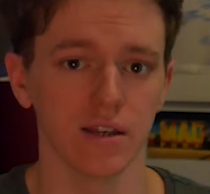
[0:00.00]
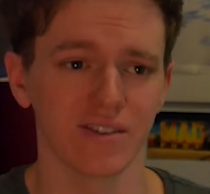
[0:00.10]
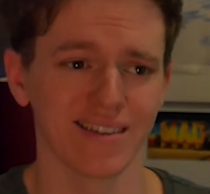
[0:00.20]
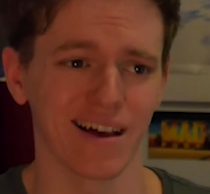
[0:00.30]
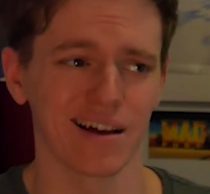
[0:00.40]

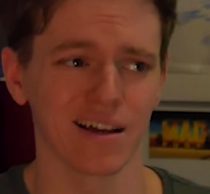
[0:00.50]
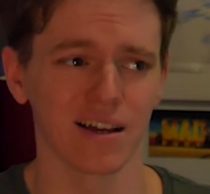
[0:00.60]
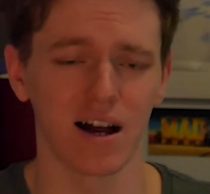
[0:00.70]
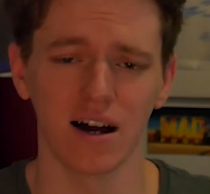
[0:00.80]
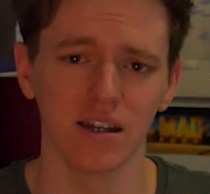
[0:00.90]
is
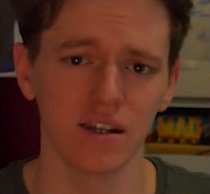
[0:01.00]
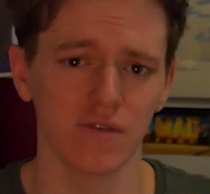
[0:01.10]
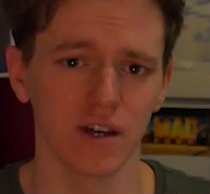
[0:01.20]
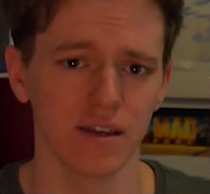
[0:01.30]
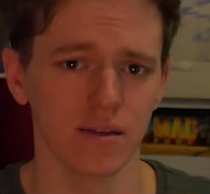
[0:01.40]
kind
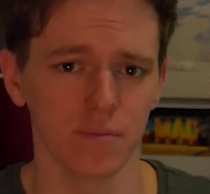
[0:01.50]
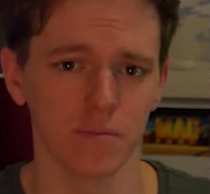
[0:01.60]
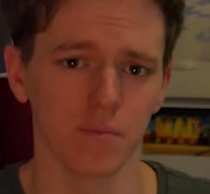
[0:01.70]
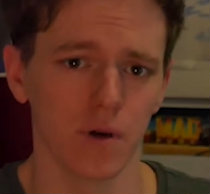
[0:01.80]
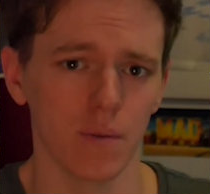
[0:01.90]
of a
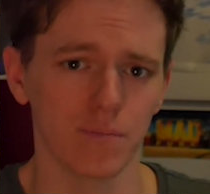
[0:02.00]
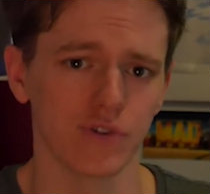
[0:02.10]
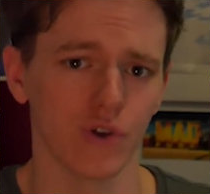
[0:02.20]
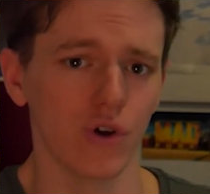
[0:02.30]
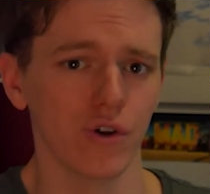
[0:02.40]

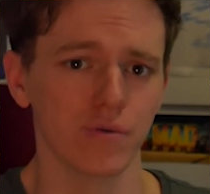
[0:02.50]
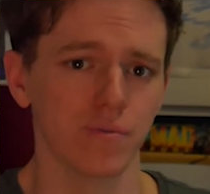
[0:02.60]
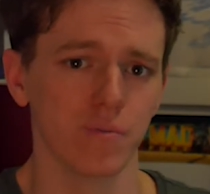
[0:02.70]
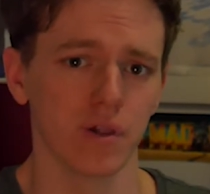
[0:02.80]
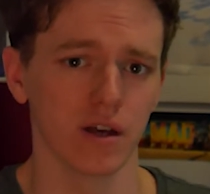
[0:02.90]
absurd
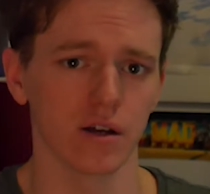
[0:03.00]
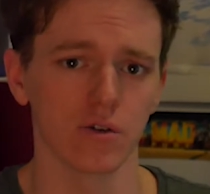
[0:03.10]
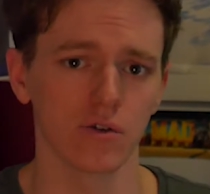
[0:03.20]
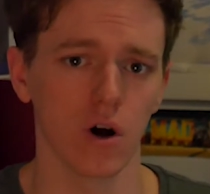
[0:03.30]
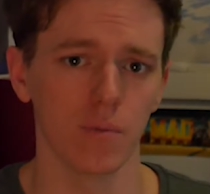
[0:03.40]

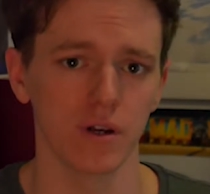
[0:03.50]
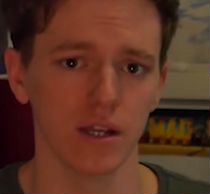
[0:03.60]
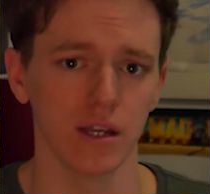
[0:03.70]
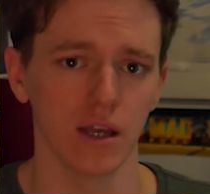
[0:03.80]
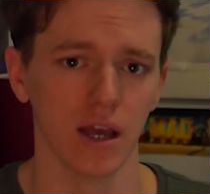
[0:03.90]
political
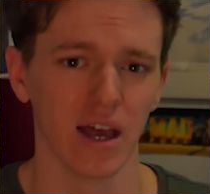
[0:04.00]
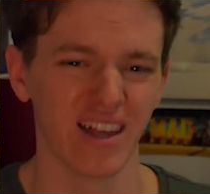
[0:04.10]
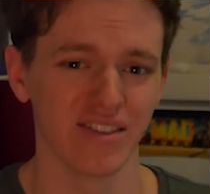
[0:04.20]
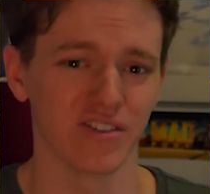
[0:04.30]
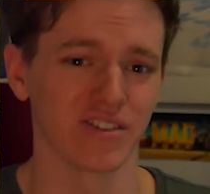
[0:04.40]
comedy
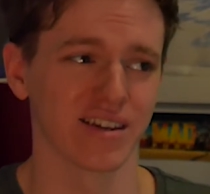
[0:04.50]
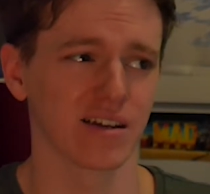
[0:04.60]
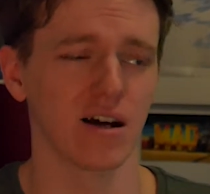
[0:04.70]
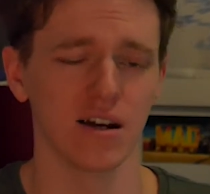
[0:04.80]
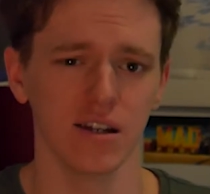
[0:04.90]
that's
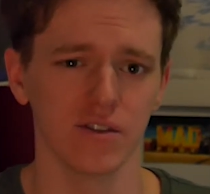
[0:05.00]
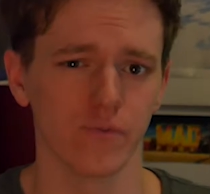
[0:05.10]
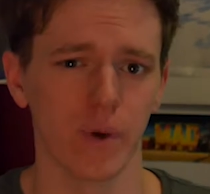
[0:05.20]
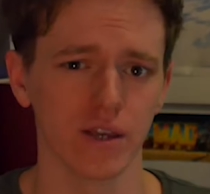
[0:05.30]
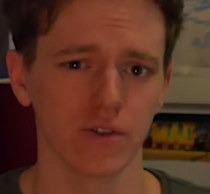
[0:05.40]
kind
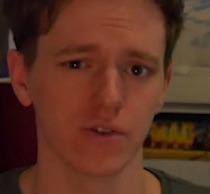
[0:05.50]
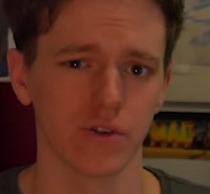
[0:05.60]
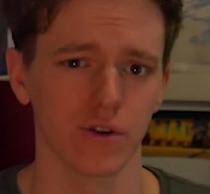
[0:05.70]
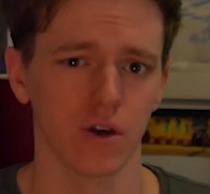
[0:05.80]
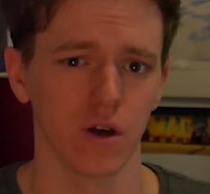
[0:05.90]
of
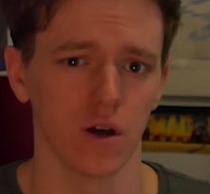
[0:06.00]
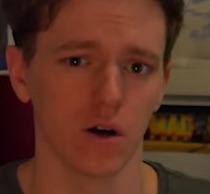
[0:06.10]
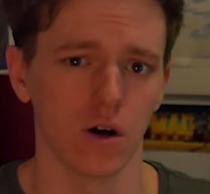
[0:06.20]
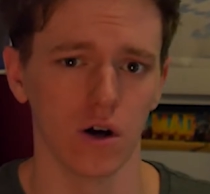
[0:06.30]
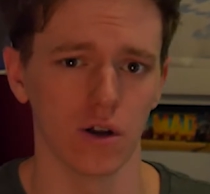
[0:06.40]
based
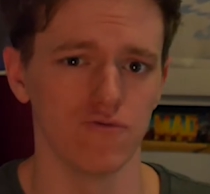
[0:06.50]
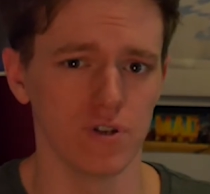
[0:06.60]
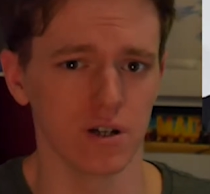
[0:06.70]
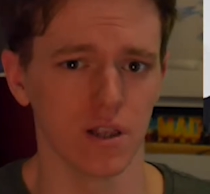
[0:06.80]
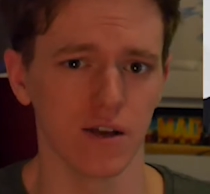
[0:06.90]
on a
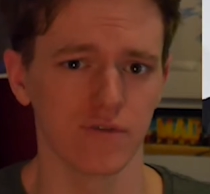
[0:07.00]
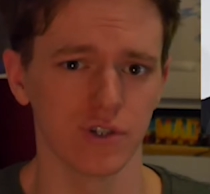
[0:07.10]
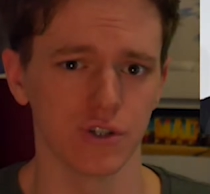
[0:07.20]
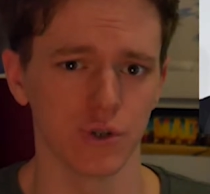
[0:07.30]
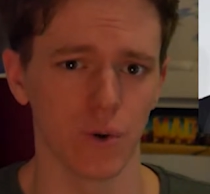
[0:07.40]
real life
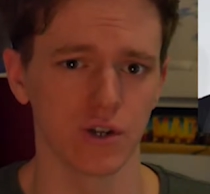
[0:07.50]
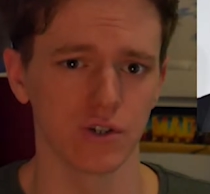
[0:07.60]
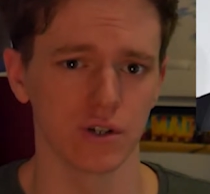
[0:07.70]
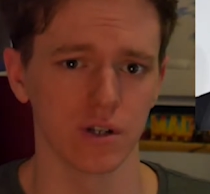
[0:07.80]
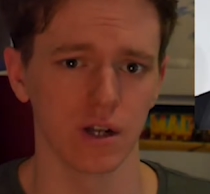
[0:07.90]

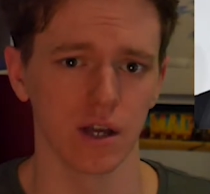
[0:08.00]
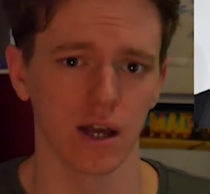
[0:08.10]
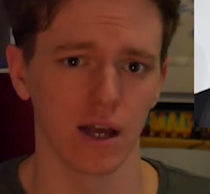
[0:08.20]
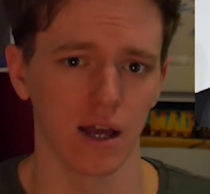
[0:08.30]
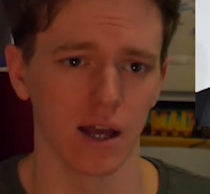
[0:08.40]
situation.
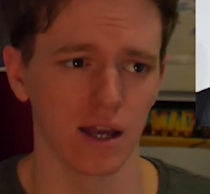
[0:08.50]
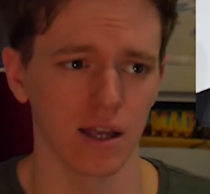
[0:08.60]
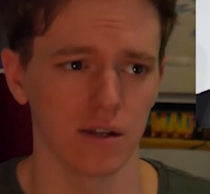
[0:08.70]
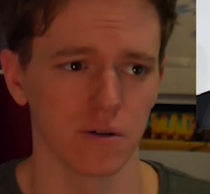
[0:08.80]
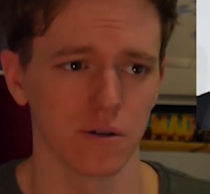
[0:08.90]

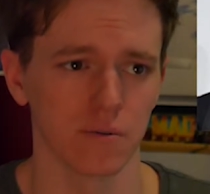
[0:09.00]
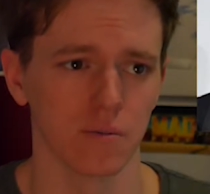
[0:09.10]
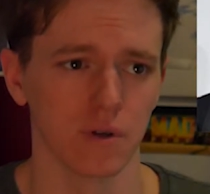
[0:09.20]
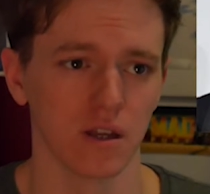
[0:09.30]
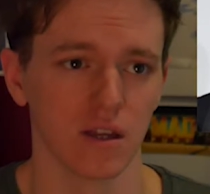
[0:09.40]
And
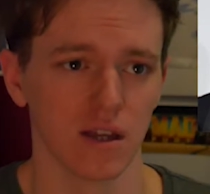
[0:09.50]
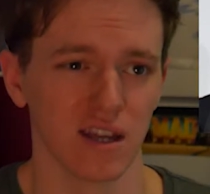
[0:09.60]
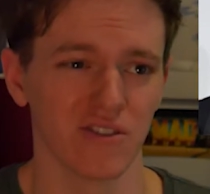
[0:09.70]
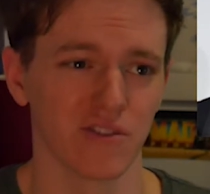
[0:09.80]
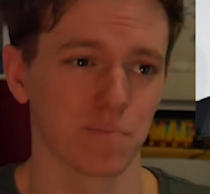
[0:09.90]

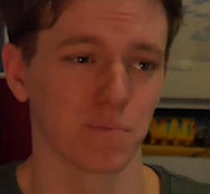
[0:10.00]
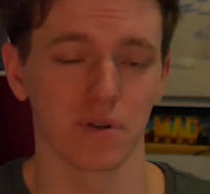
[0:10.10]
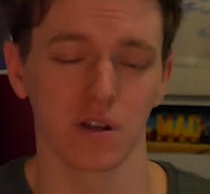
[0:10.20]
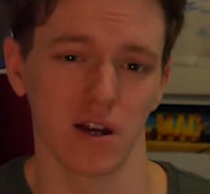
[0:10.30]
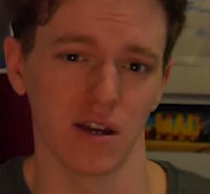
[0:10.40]
it's
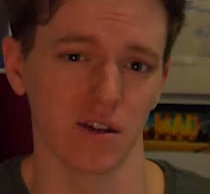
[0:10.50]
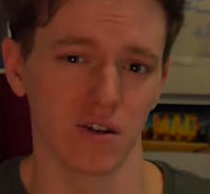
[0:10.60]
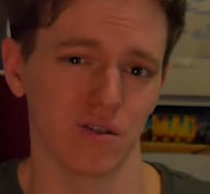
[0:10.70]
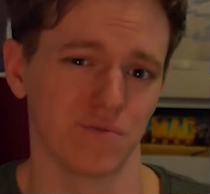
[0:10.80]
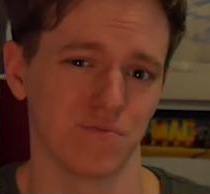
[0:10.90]
kind of
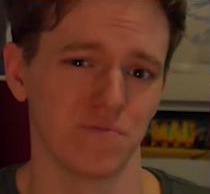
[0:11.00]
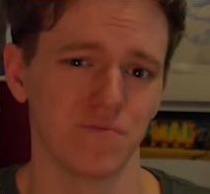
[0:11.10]
good,